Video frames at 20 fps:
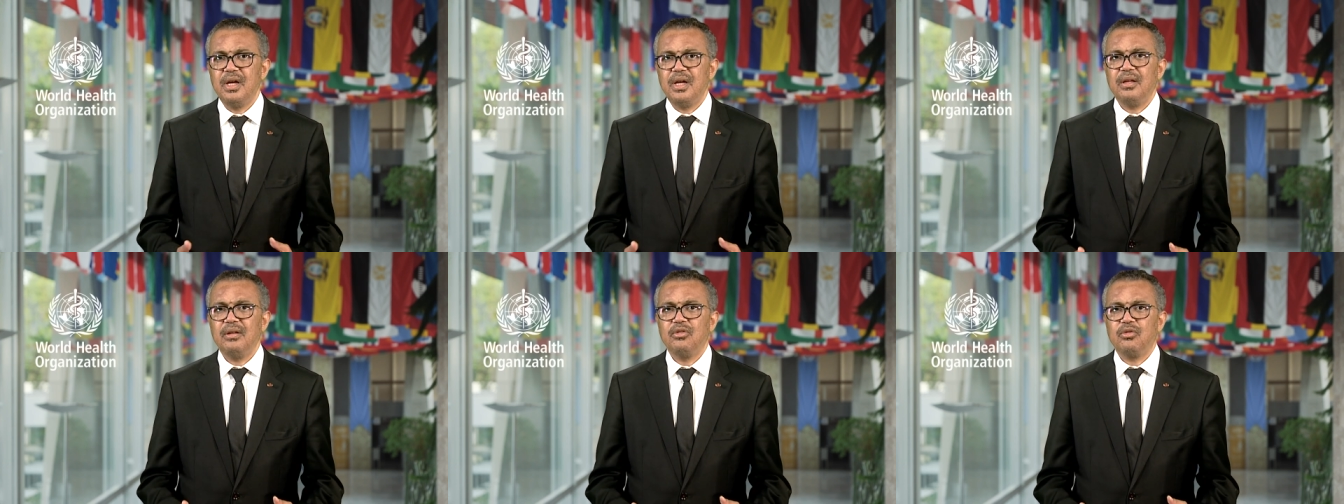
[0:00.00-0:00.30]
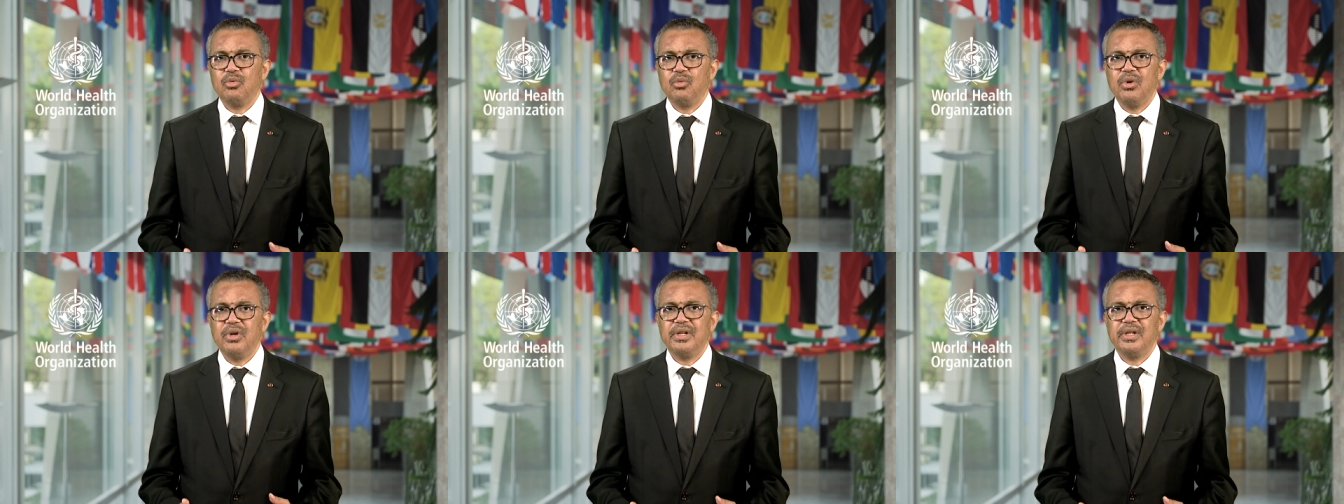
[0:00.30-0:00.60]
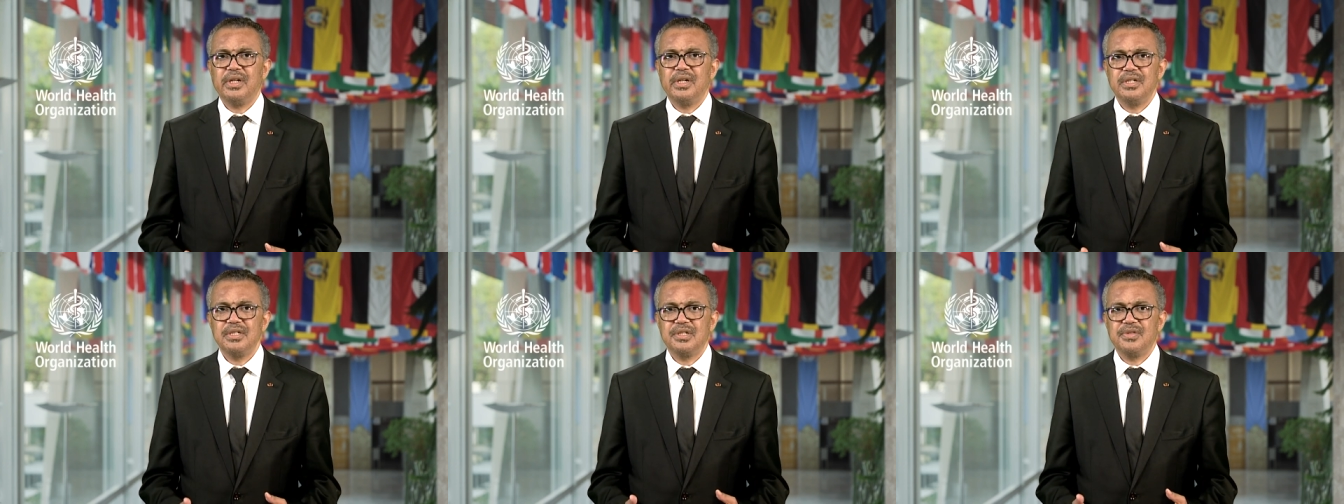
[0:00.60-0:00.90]
health
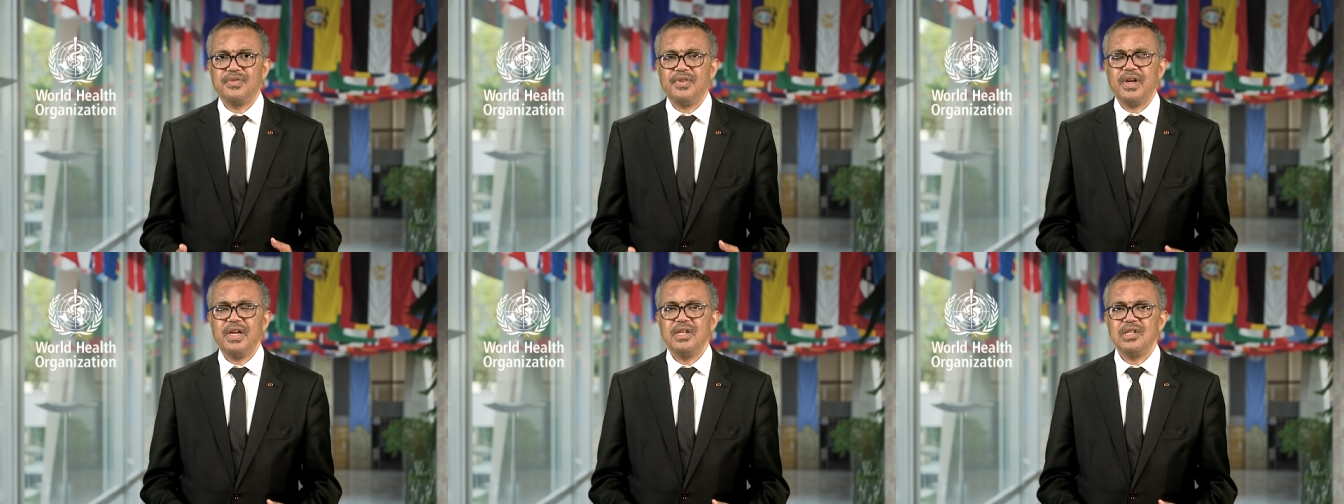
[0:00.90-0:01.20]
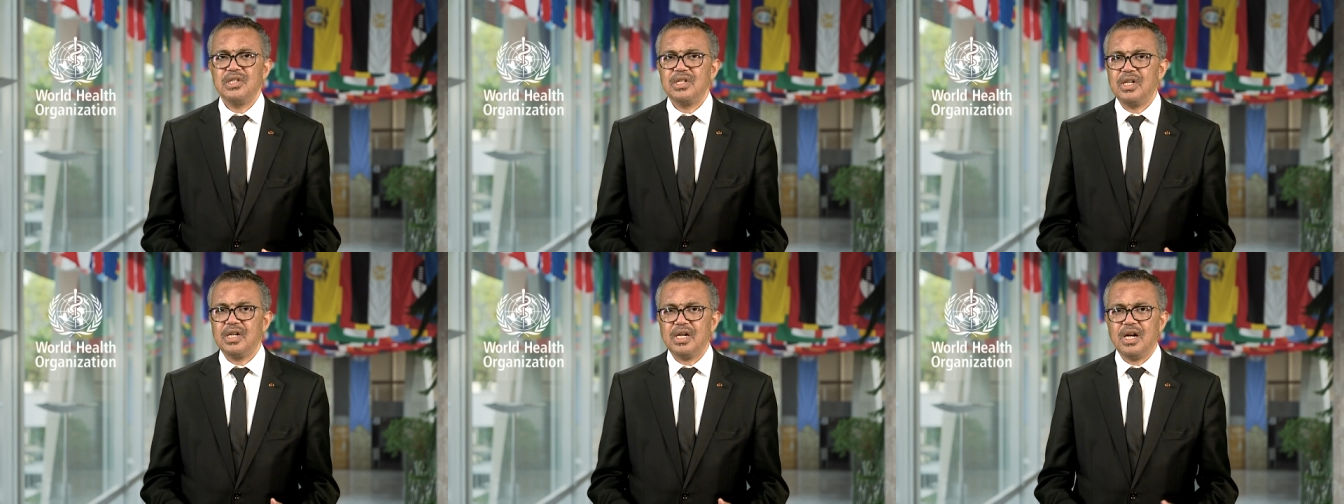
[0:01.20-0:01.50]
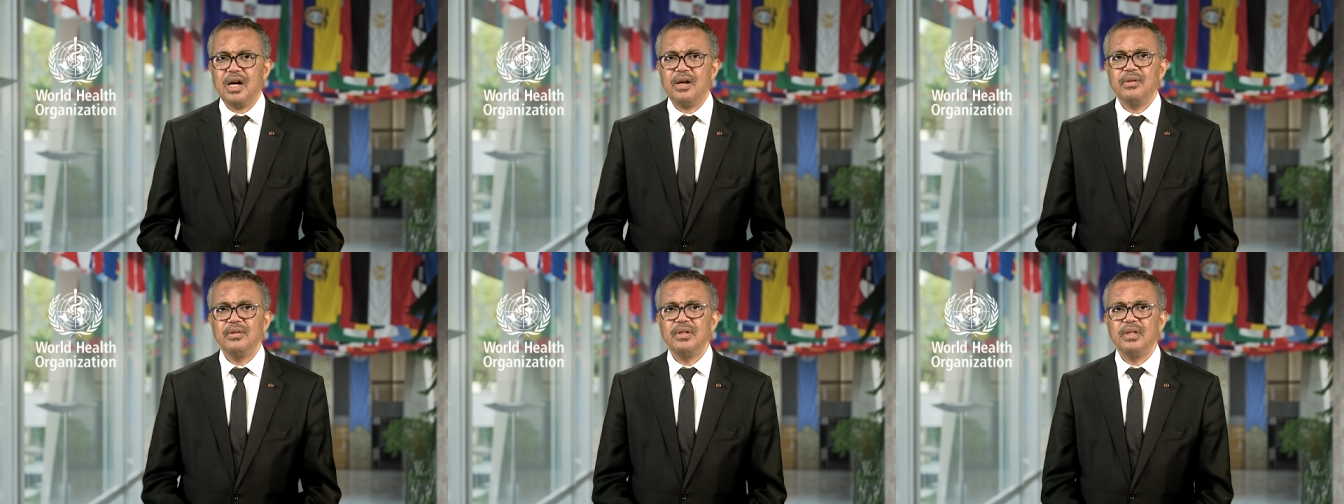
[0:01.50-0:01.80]
workers face
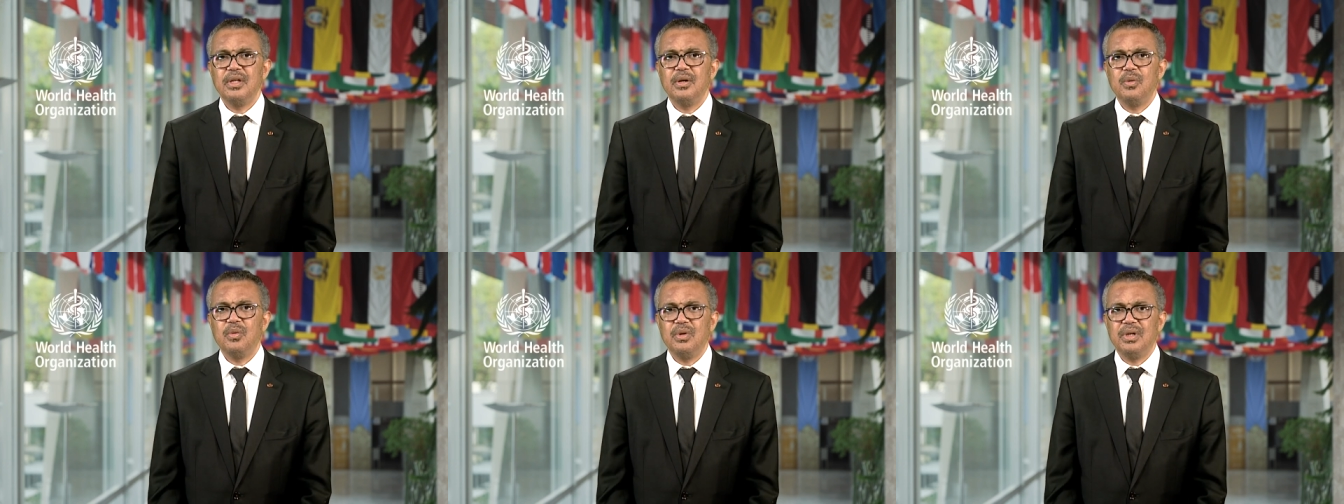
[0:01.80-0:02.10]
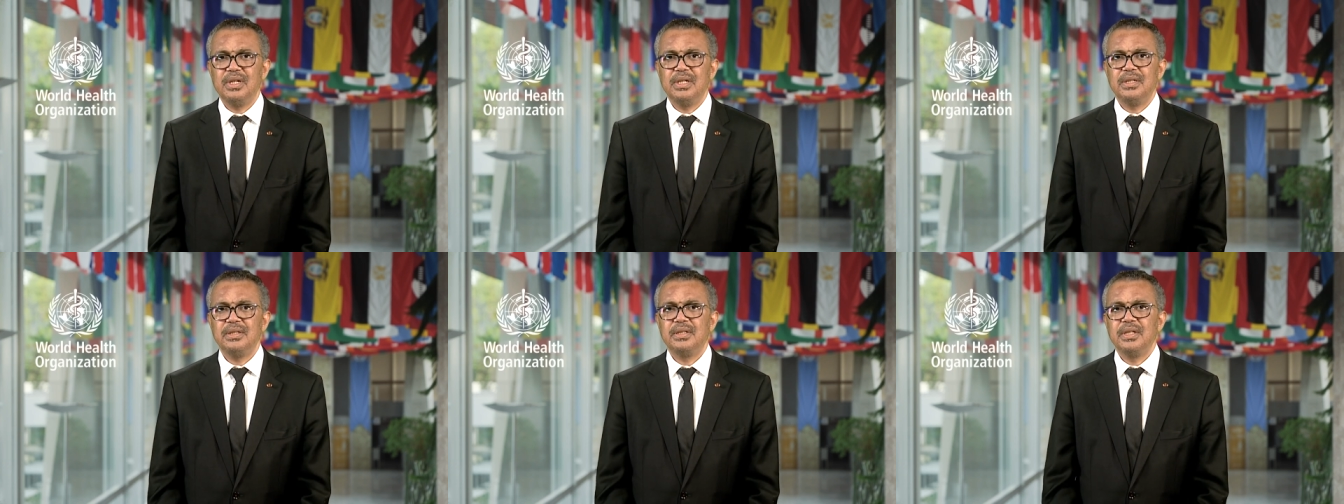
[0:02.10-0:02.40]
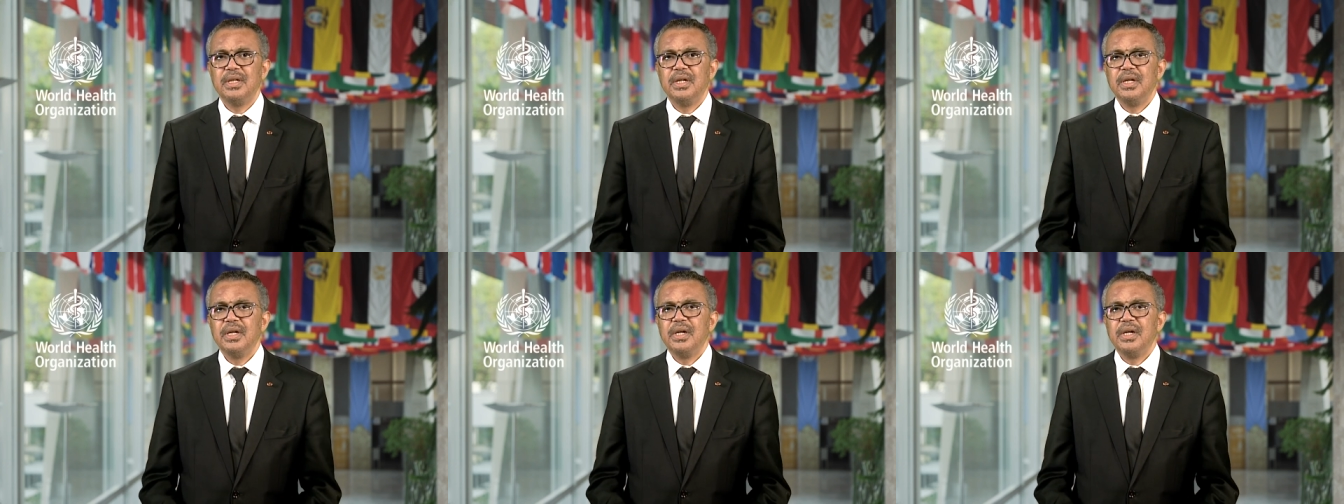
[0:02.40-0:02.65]
around the world